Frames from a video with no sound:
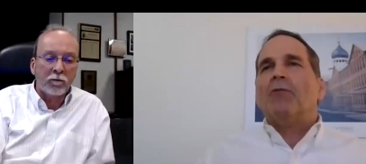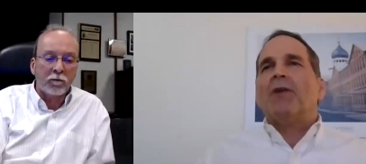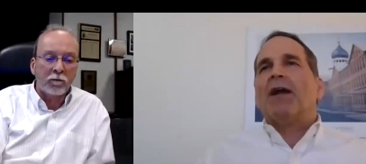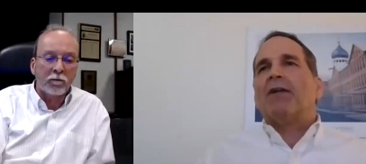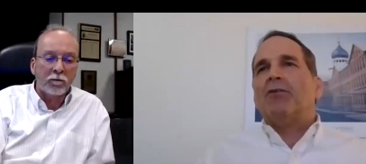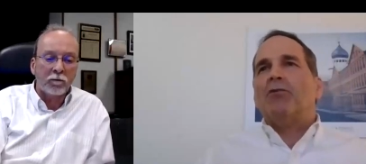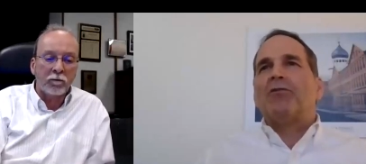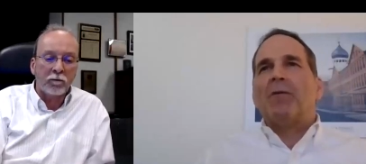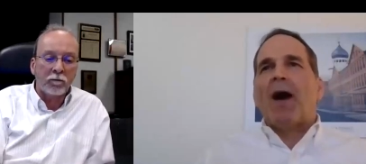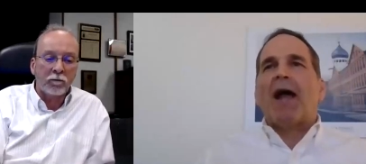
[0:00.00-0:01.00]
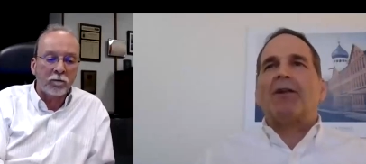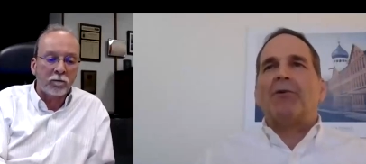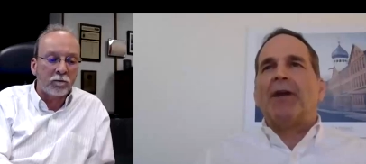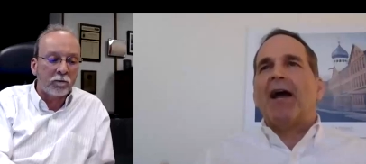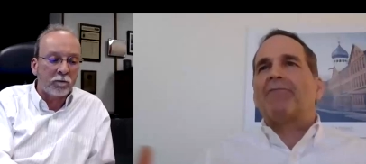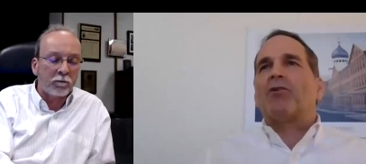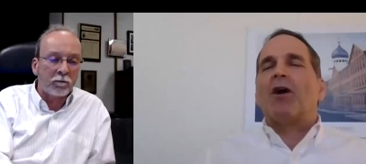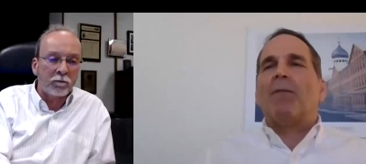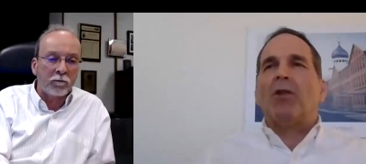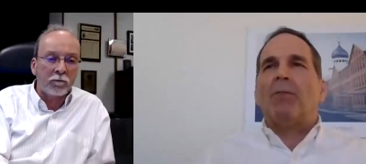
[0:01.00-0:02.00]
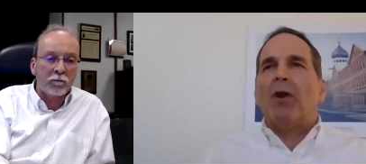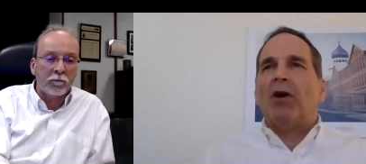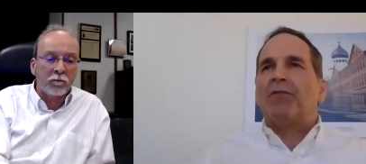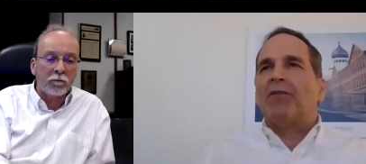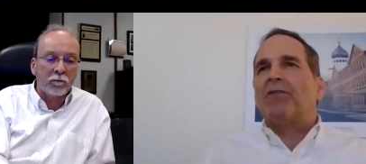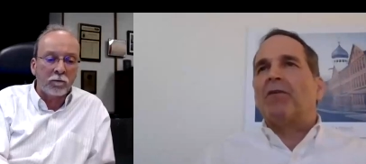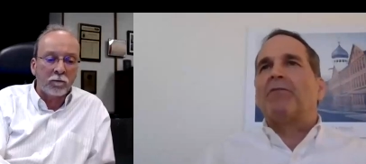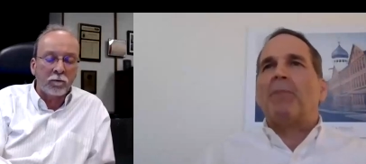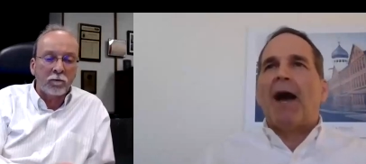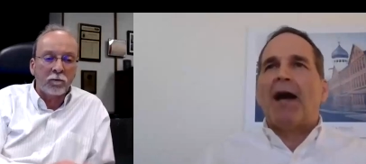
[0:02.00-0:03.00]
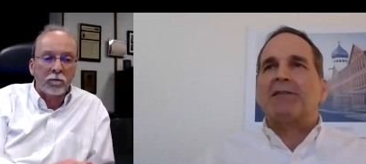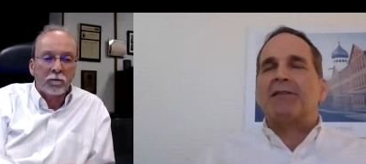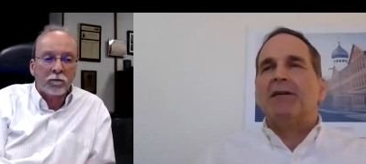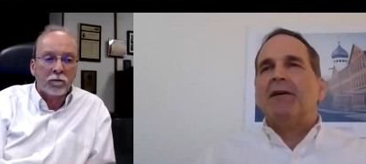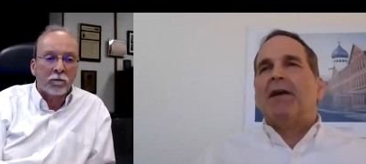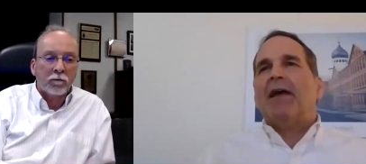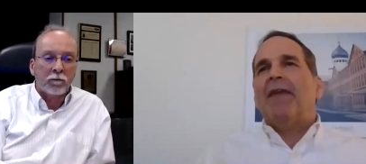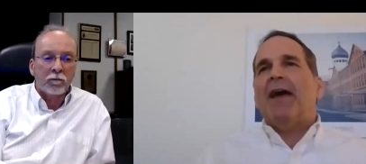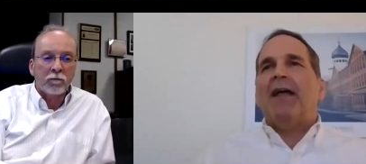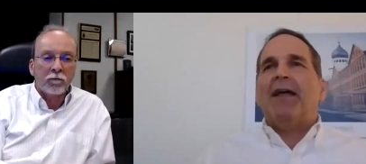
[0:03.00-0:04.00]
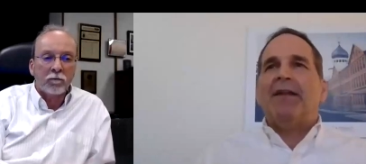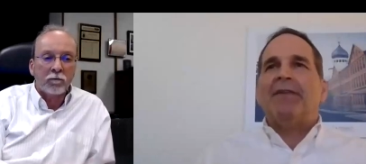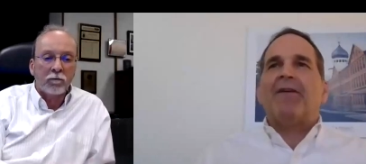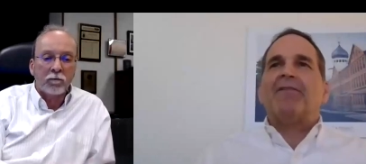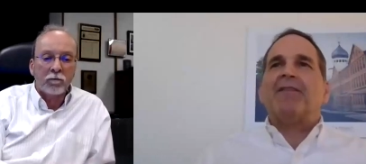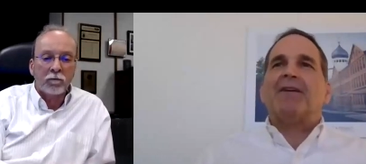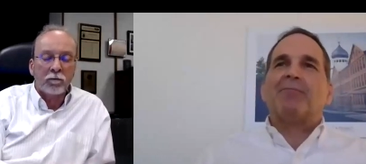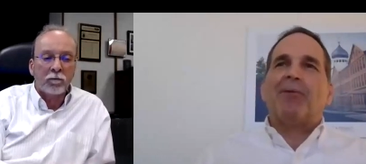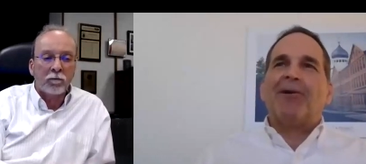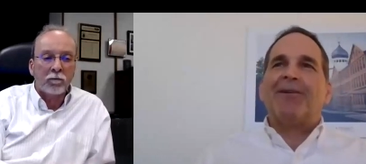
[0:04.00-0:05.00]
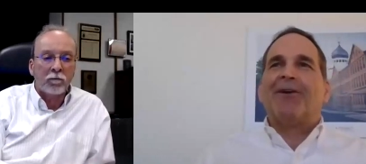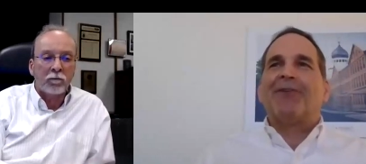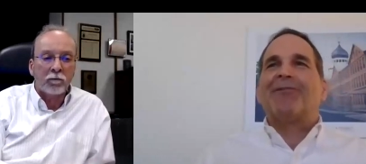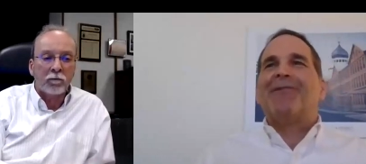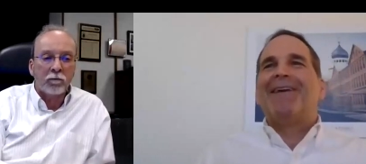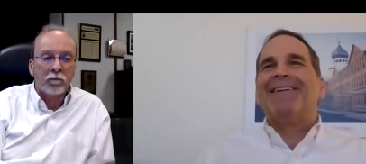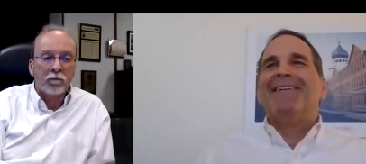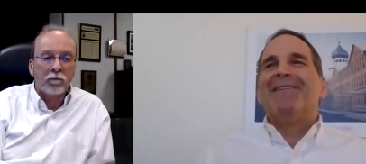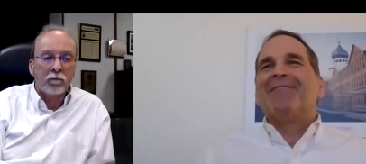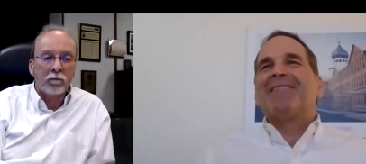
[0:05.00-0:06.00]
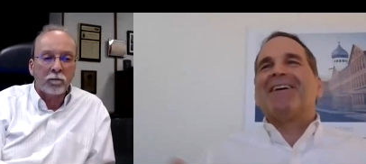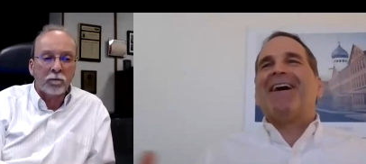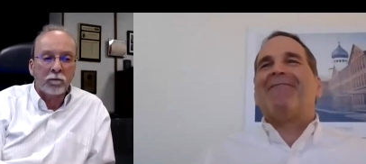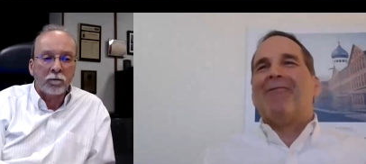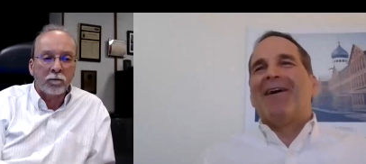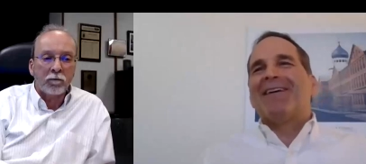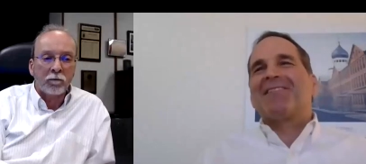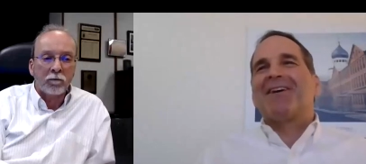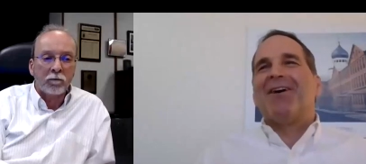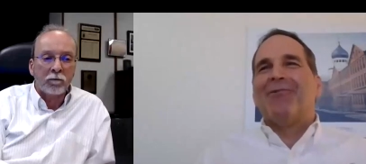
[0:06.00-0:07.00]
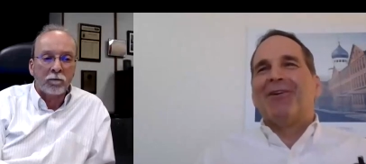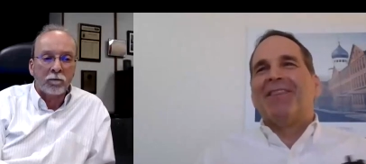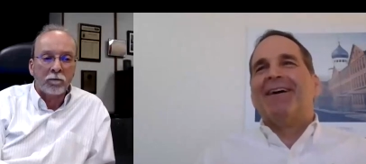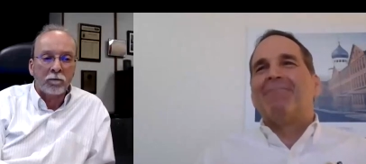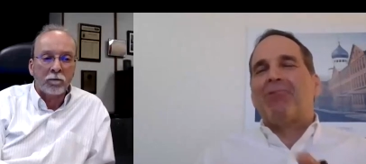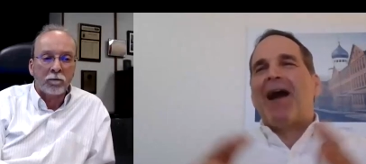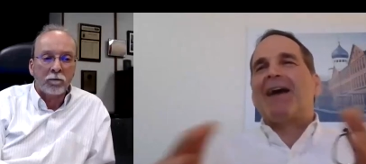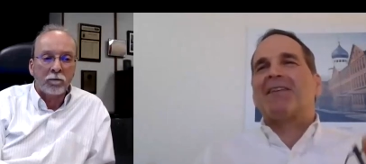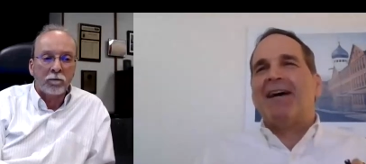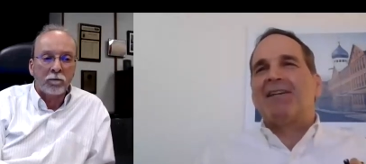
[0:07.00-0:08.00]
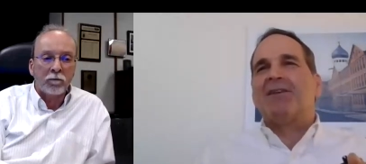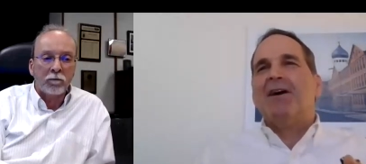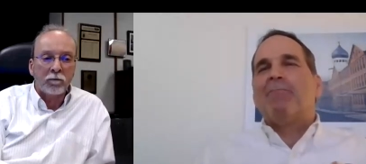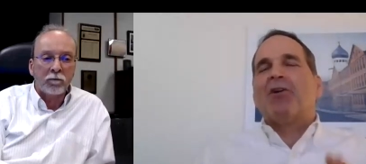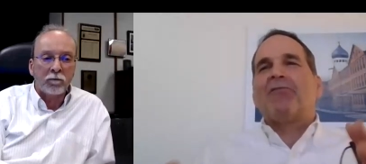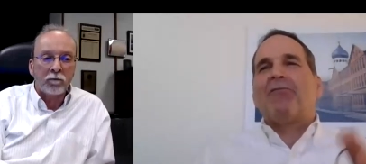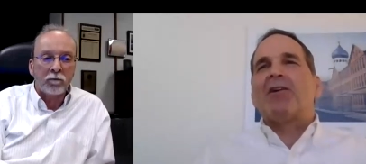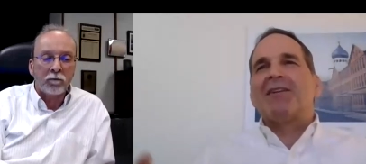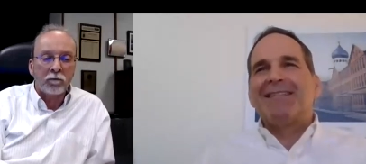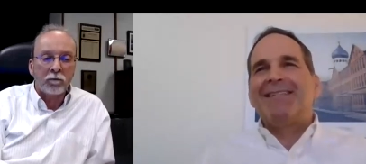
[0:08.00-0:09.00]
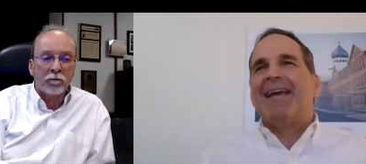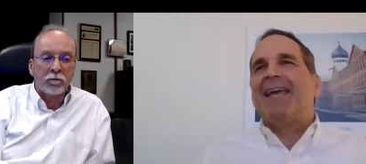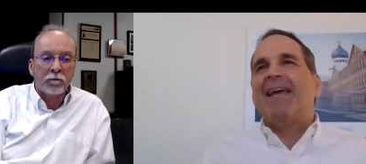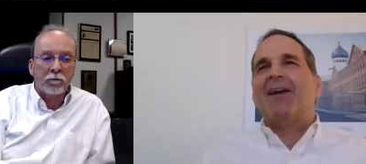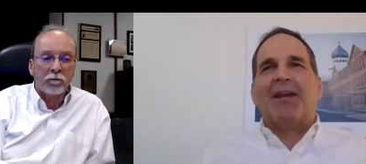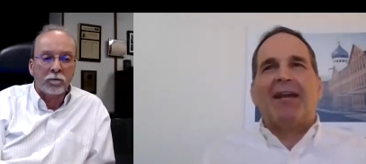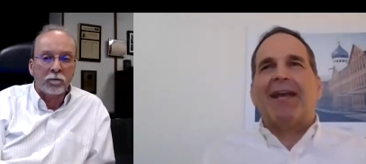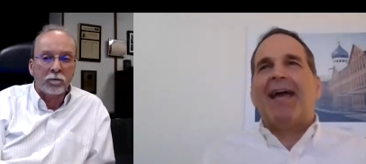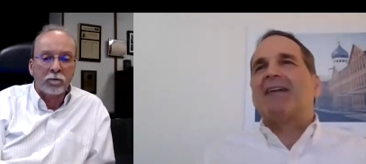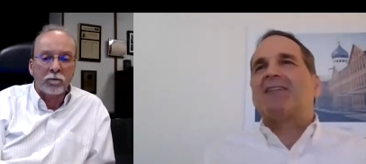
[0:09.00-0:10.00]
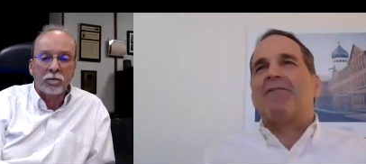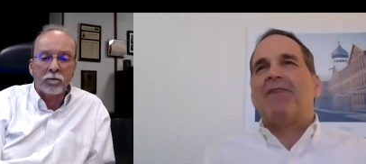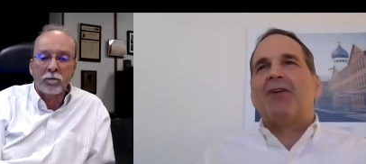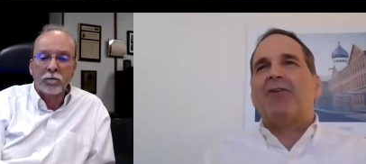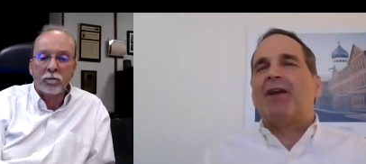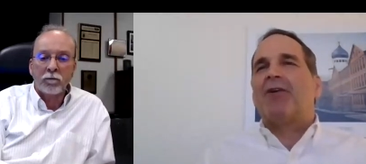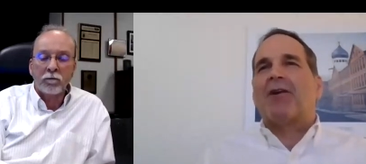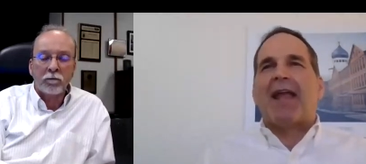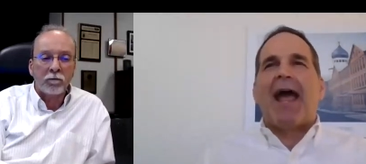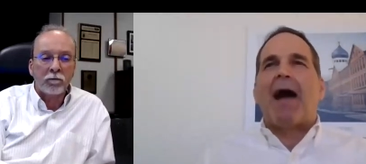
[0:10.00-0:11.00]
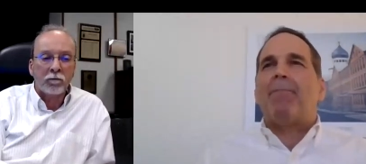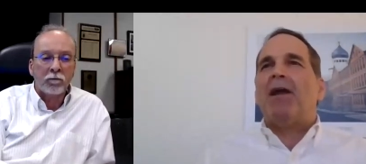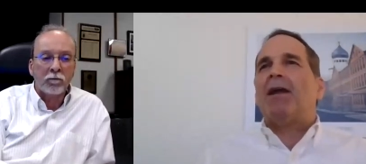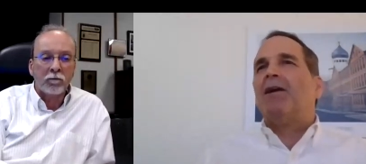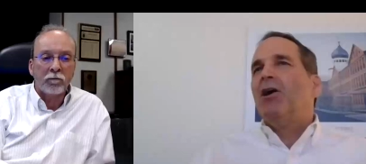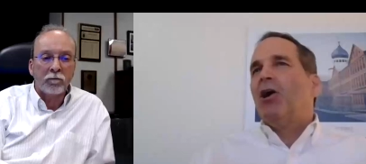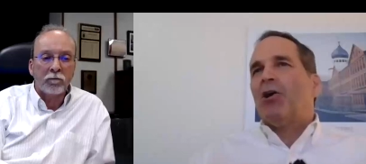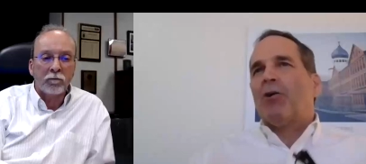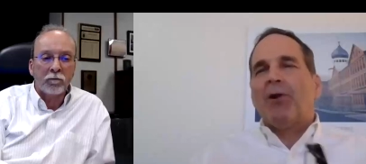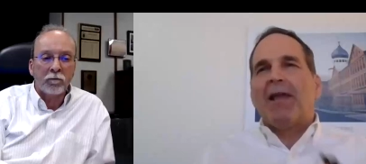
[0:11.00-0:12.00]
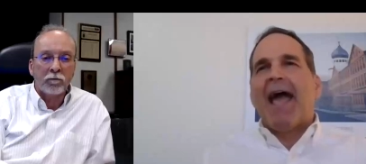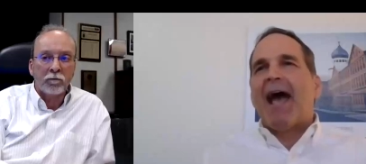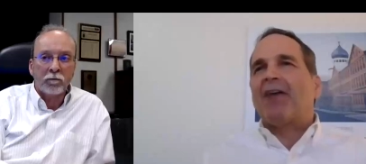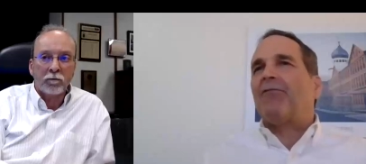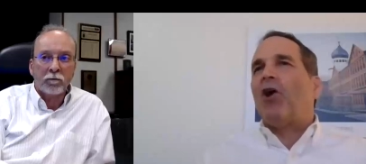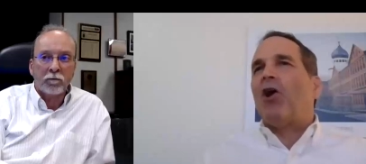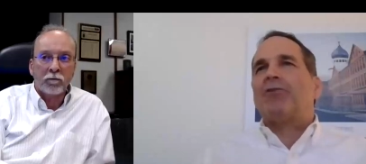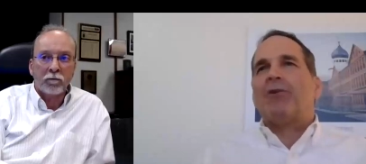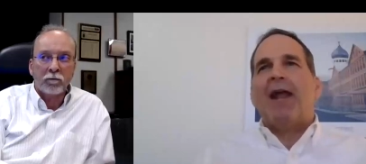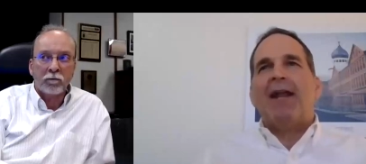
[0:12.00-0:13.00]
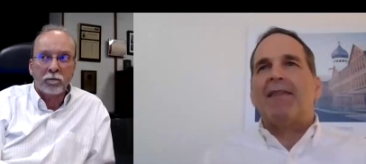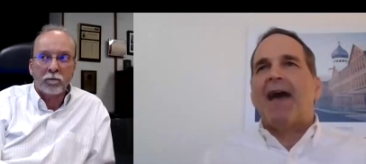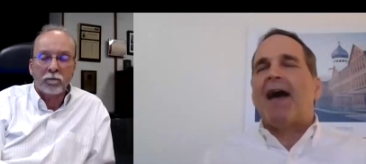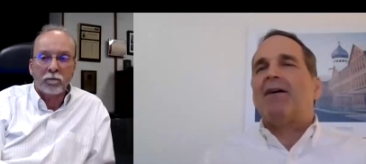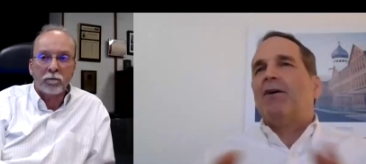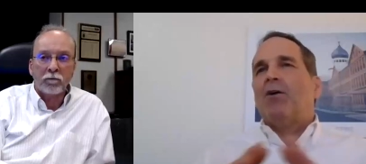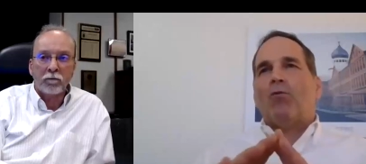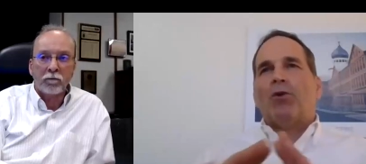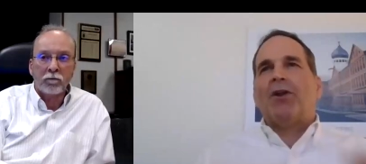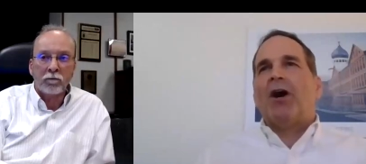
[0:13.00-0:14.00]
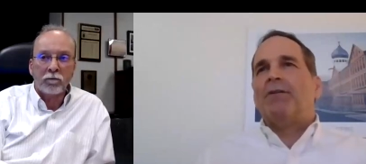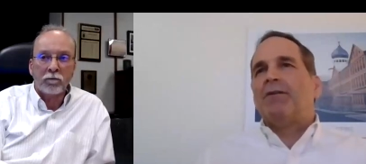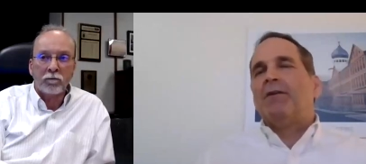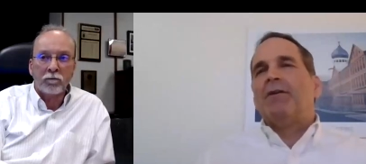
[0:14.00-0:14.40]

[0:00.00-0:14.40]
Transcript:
Speaker 1: we got to do some monitoring after a couple of months in some spots. And then if everything's perfect, you know, so we, we still have a ways to go with the process. But as far as digging or getting an excavator here or capping or putting asphalt or any of that, we're done.